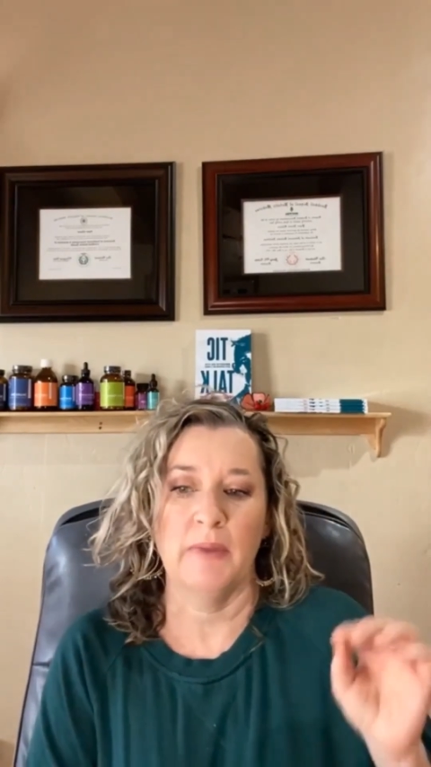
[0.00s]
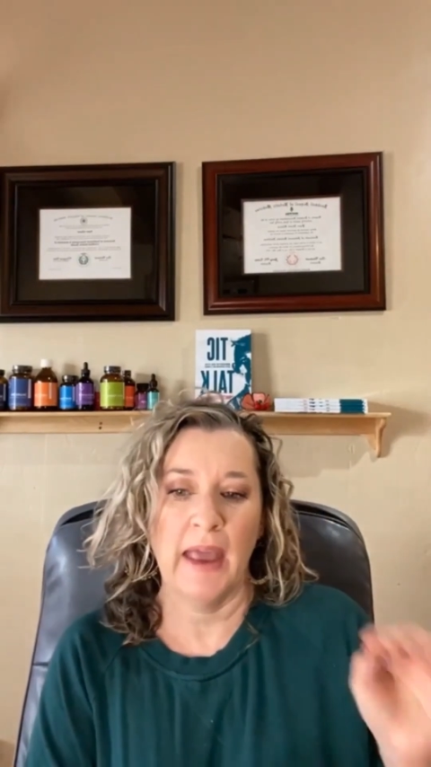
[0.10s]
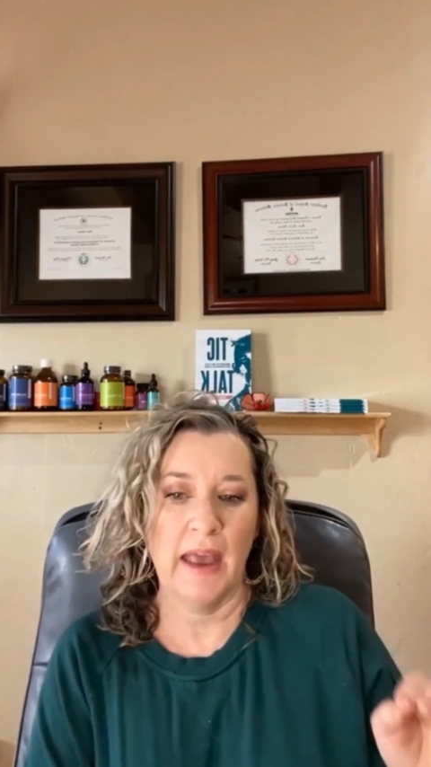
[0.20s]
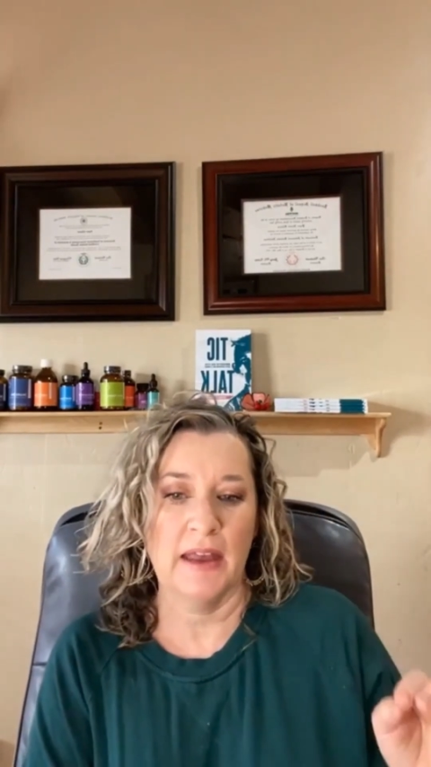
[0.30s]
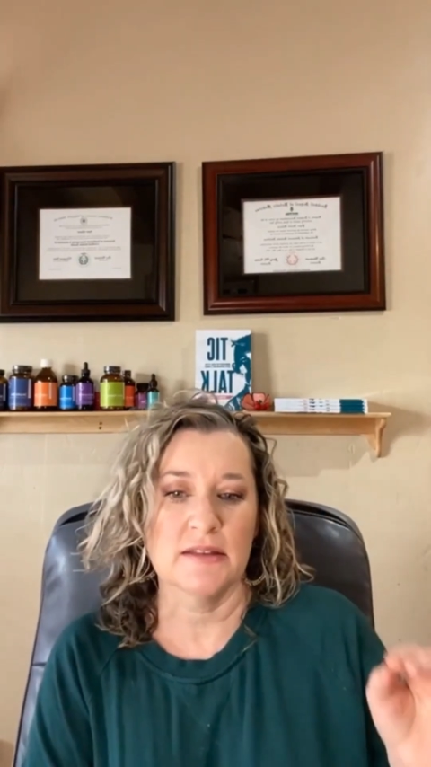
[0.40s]

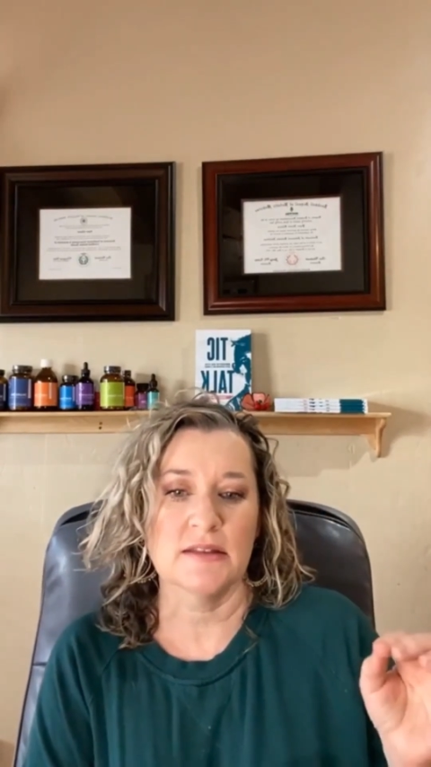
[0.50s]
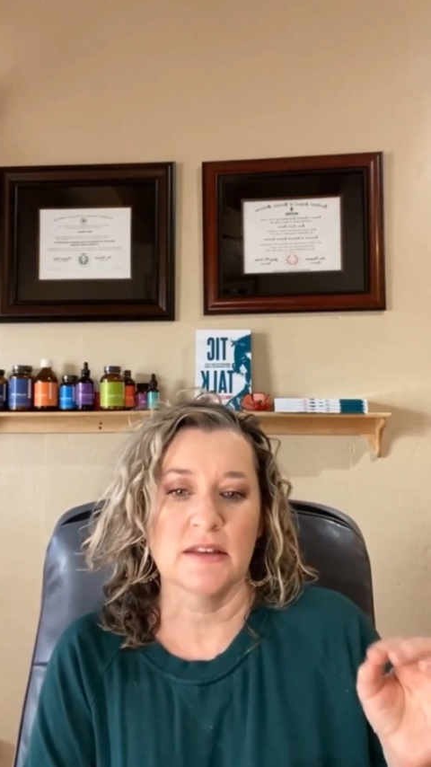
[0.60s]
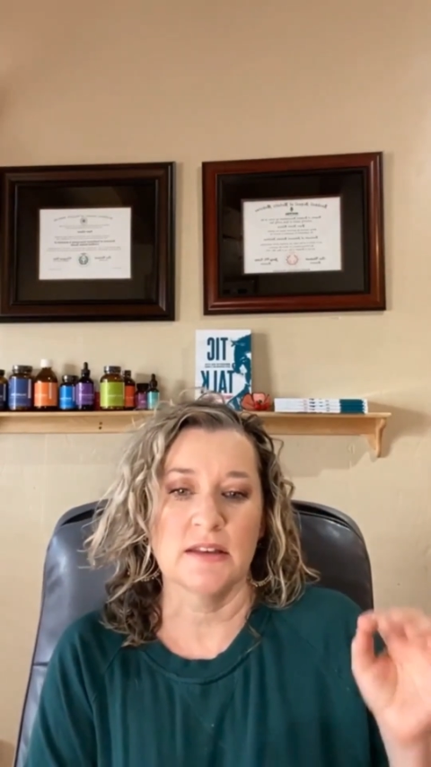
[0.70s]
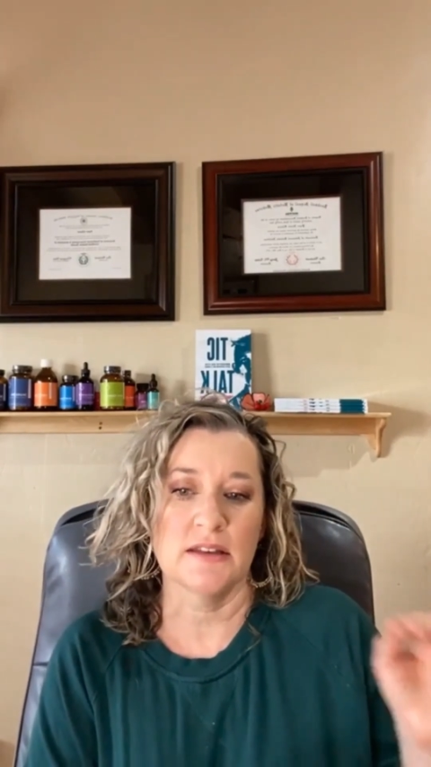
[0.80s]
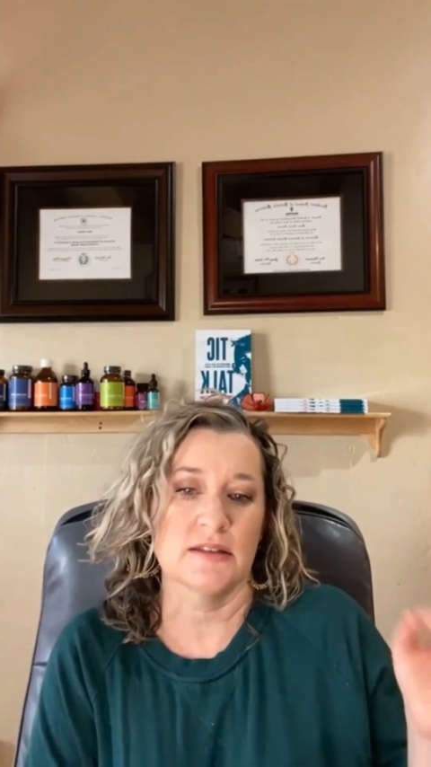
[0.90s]
PANS
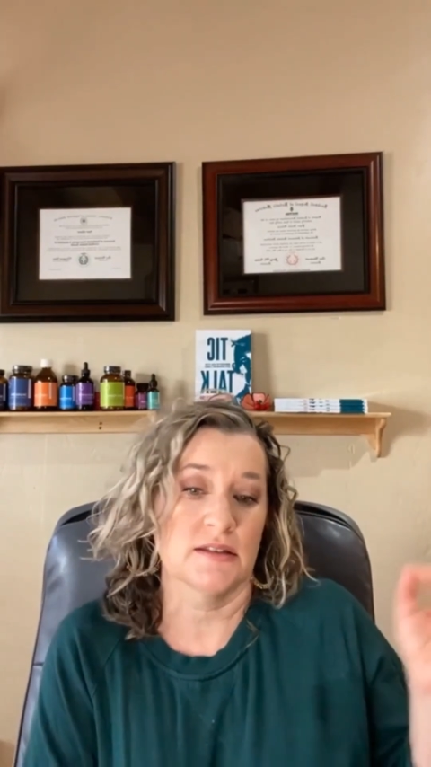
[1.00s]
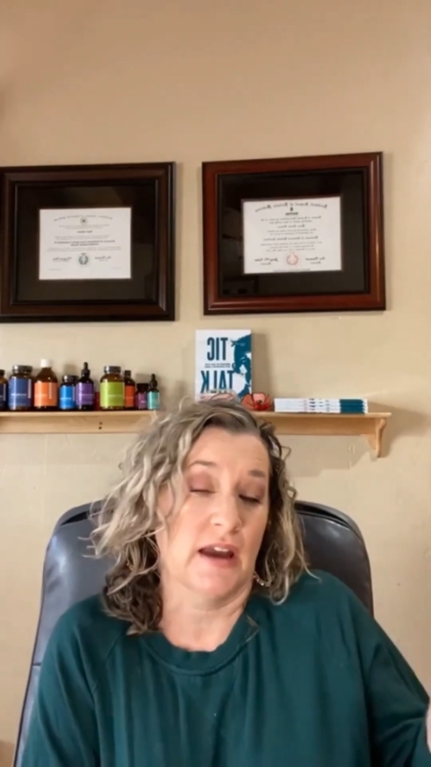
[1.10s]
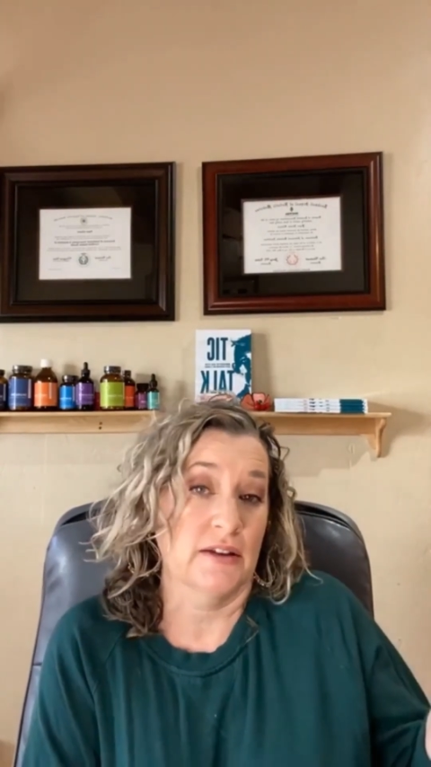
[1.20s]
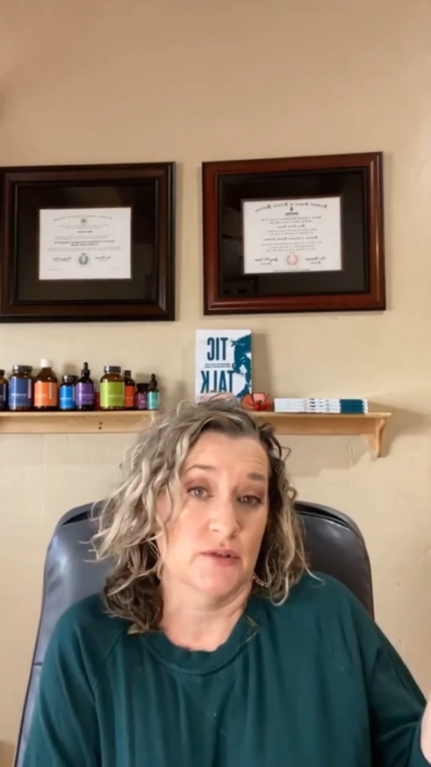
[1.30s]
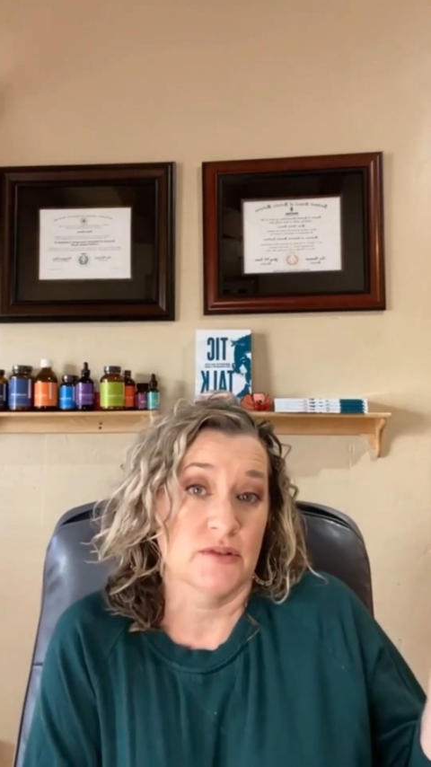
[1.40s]
is a
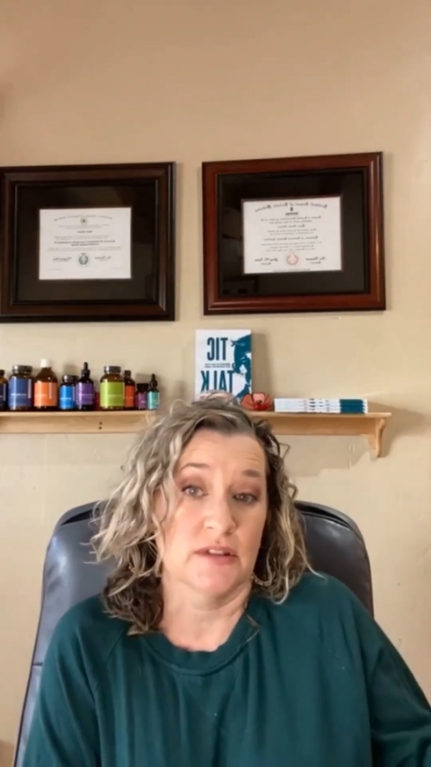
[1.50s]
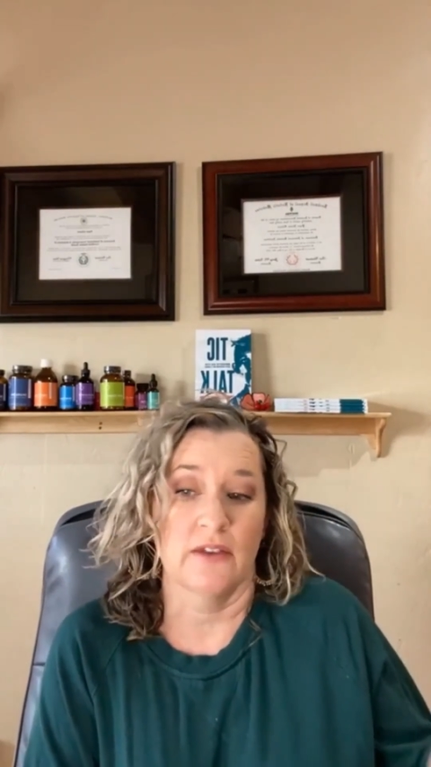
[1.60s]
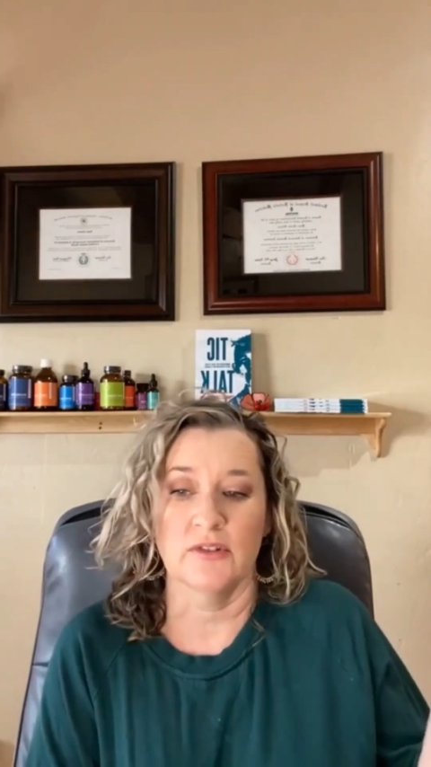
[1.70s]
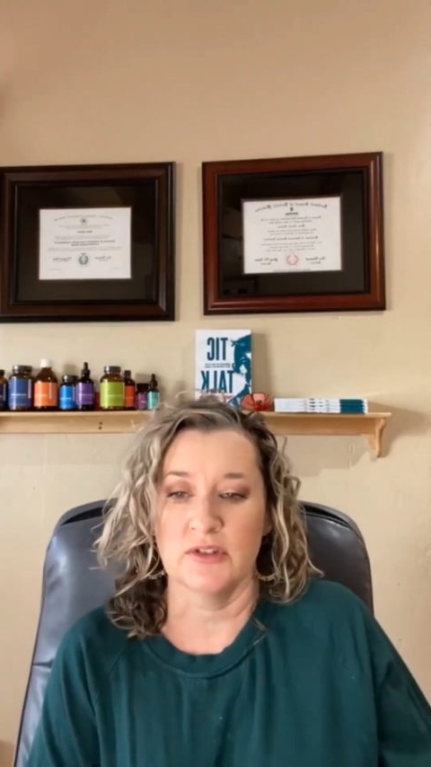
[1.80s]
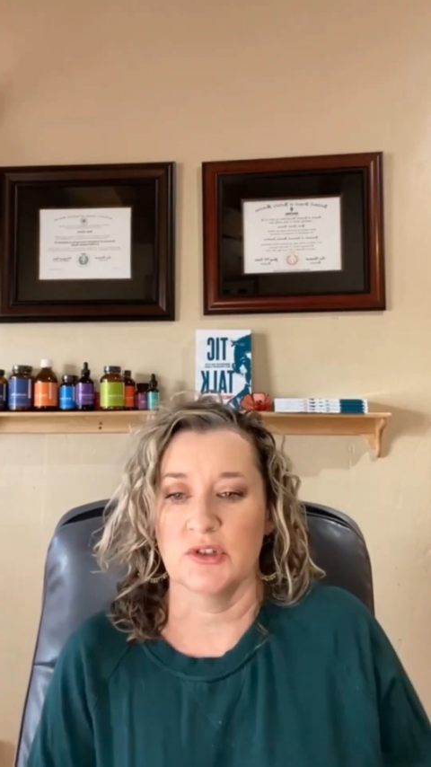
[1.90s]
diagnosis given to